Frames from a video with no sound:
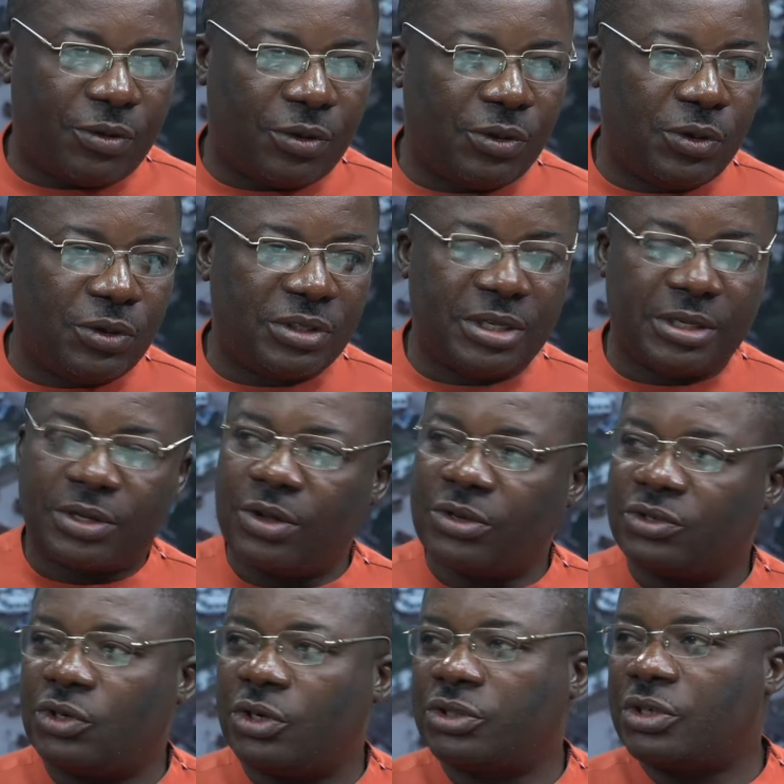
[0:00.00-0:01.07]
for those in
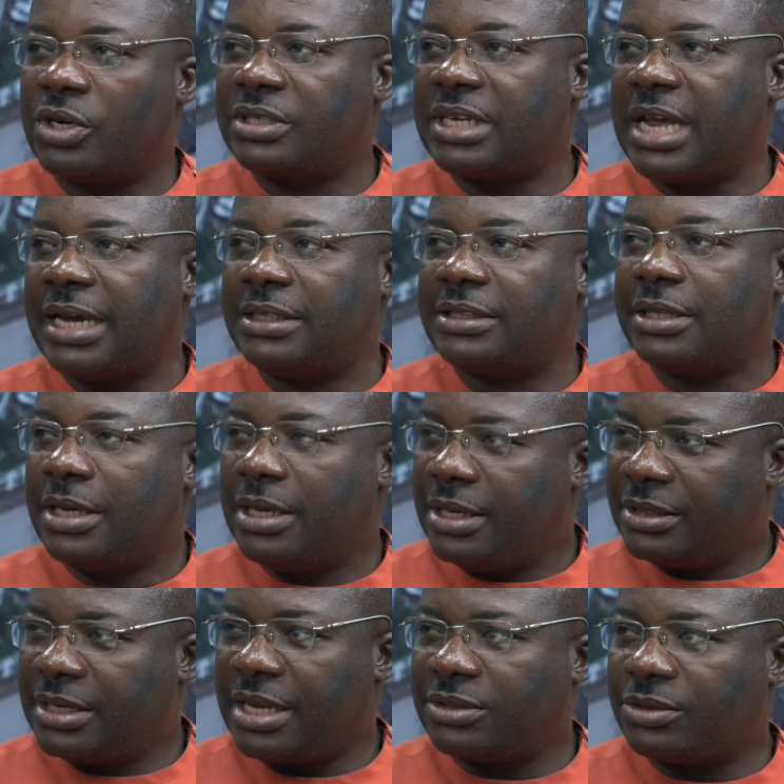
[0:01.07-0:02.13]
construction site.
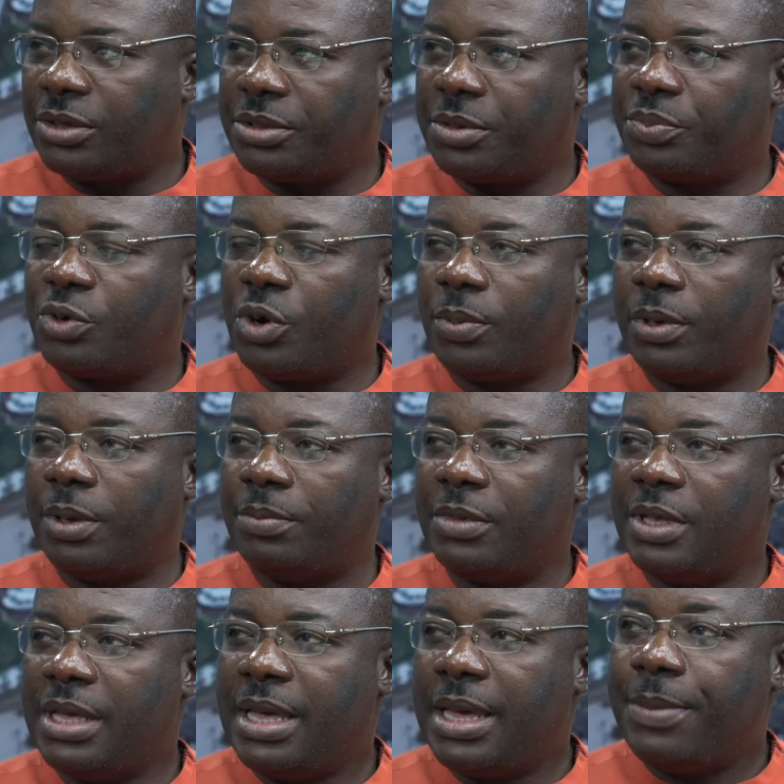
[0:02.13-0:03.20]
That's not a problem.